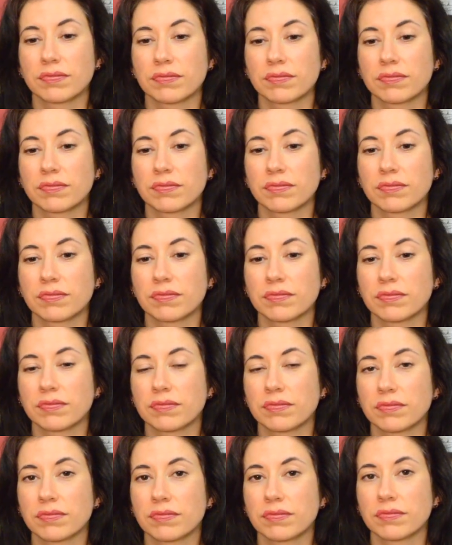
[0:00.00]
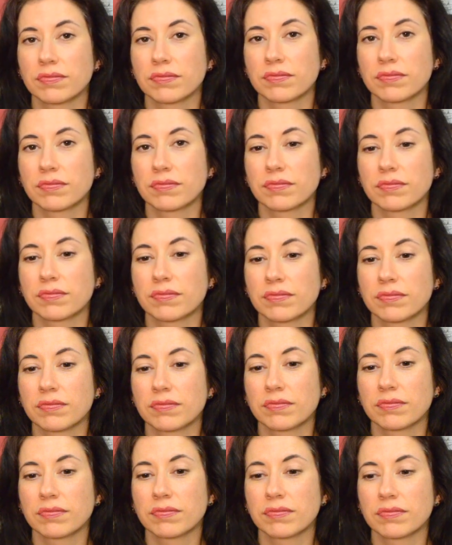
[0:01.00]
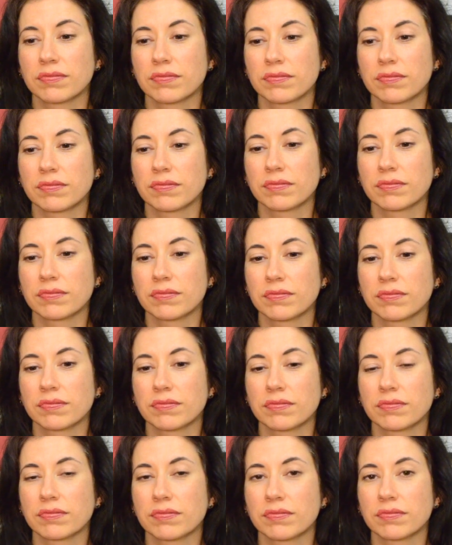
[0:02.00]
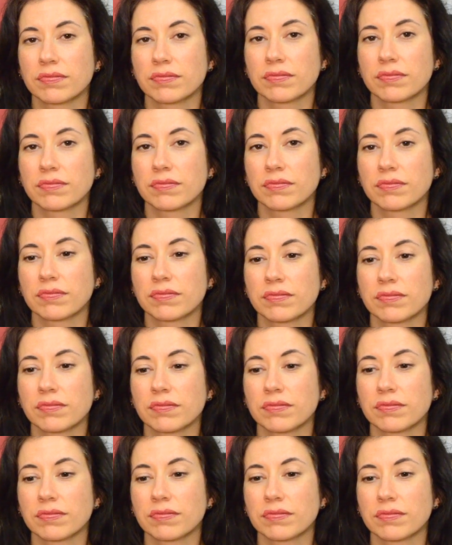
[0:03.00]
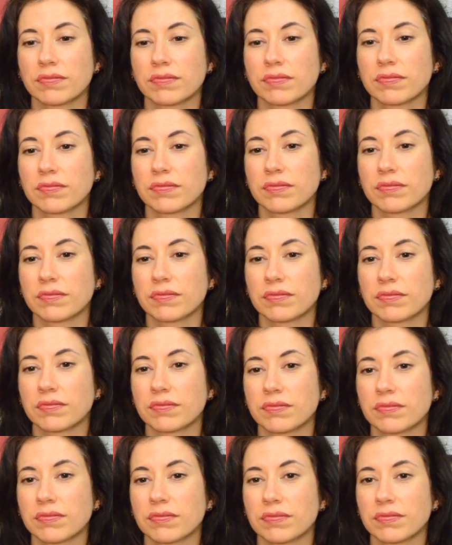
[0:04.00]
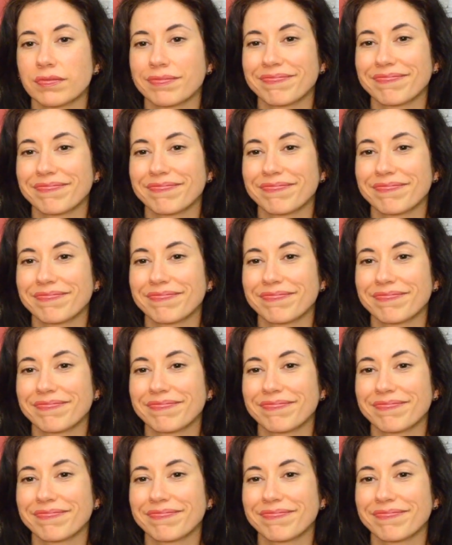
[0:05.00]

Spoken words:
This person isn't speaking.